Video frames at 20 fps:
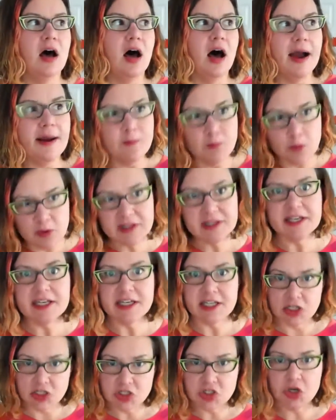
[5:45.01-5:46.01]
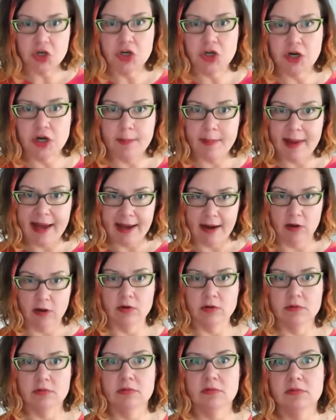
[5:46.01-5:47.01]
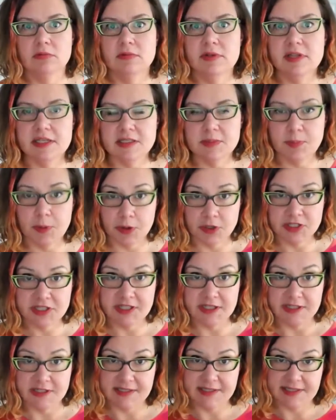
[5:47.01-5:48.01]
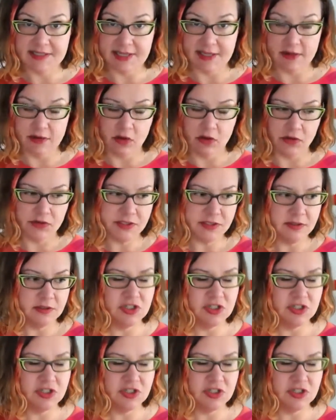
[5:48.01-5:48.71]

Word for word: I'm really concerned about this person's skills,